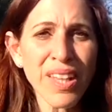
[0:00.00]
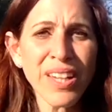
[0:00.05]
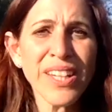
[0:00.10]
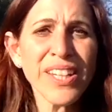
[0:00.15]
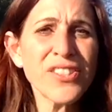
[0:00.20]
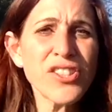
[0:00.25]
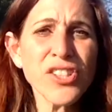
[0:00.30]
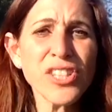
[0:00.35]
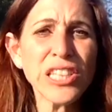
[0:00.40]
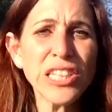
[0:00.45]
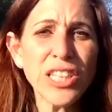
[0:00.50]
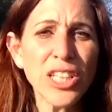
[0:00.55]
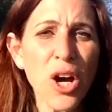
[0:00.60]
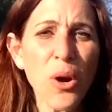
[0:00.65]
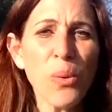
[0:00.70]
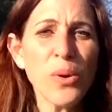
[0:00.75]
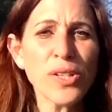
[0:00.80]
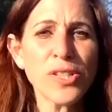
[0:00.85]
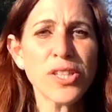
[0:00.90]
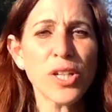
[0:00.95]
it just
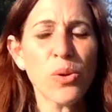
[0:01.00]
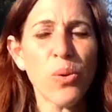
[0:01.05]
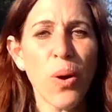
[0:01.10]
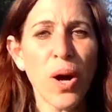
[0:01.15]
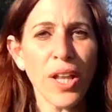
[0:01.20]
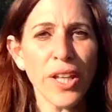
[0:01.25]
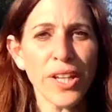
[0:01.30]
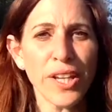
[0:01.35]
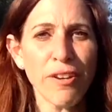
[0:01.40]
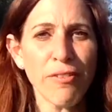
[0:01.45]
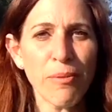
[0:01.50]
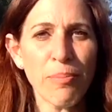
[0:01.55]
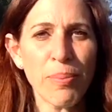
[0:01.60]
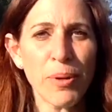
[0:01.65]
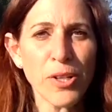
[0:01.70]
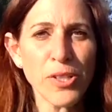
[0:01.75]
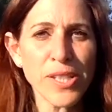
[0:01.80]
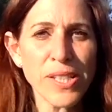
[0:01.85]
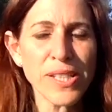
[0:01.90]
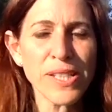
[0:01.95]
lowers the quality of a
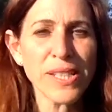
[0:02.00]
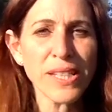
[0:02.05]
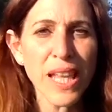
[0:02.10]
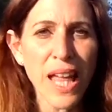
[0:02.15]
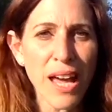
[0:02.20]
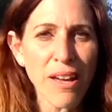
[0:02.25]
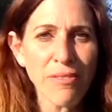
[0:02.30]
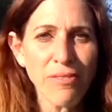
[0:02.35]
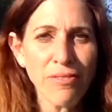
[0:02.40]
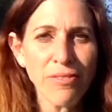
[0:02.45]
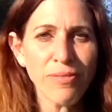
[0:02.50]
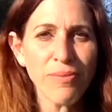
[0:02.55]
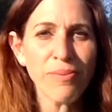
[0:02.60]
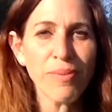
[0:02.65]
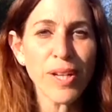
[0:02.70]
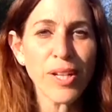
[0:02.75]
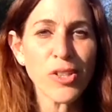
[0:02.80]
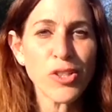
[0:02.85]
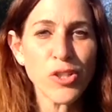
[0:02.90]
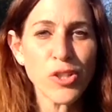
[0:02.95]
person's life
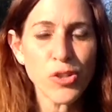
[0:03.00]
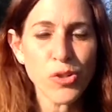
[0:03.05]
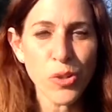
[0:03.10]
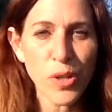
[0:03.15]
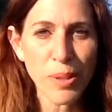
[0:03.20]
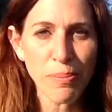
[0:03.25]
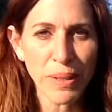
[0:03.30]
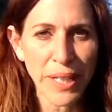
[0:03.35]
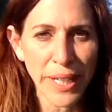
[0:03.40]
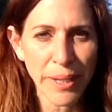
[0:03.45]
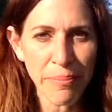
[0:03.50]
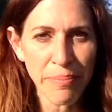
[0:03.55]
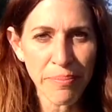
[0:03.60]
extremely.